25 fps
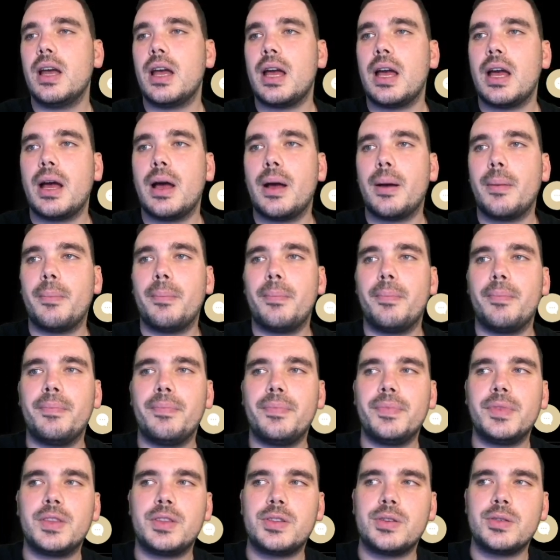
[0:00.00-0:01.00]
Um,
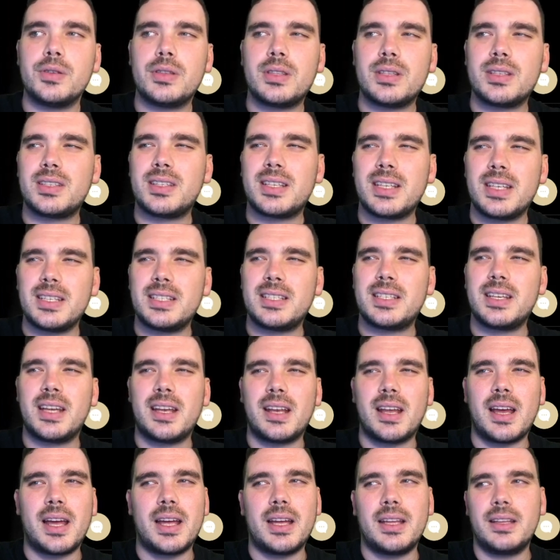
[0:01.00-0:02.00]
do the
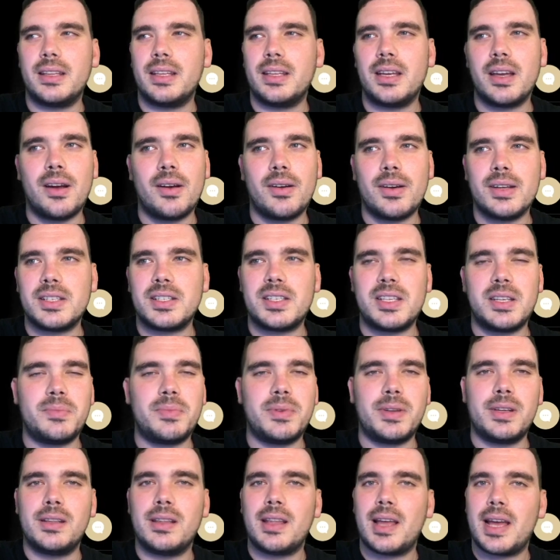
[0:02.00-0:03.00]
CCNA and the
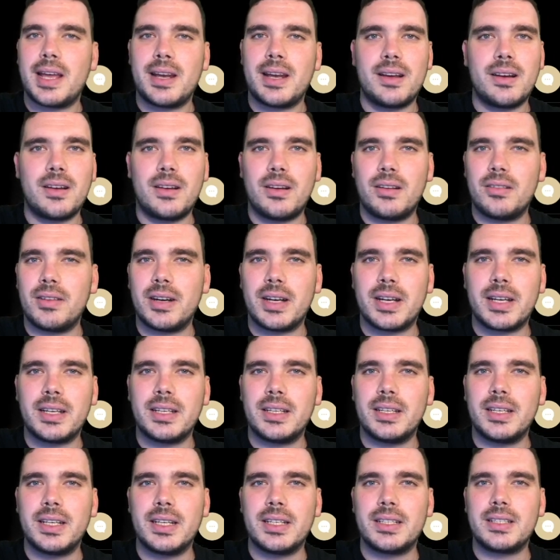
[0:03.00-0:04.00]
OSCP later, I
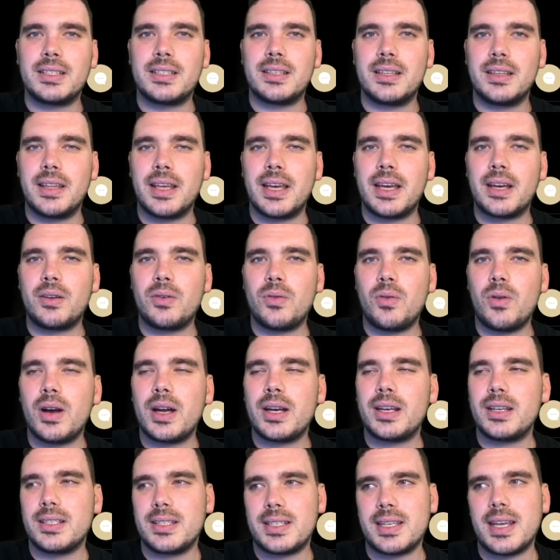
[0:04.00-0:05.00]
reckon. It's They're quite
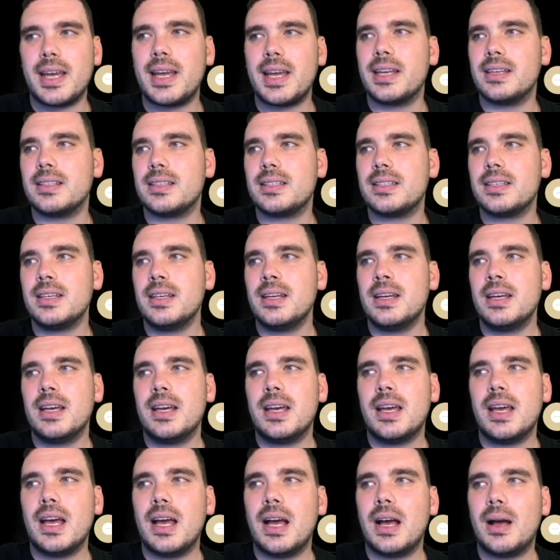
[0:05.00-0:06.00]
intense.
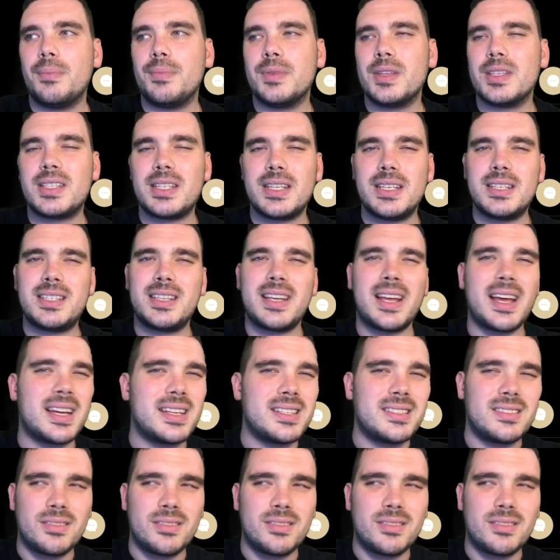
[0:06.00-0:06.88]
Um, the CCA is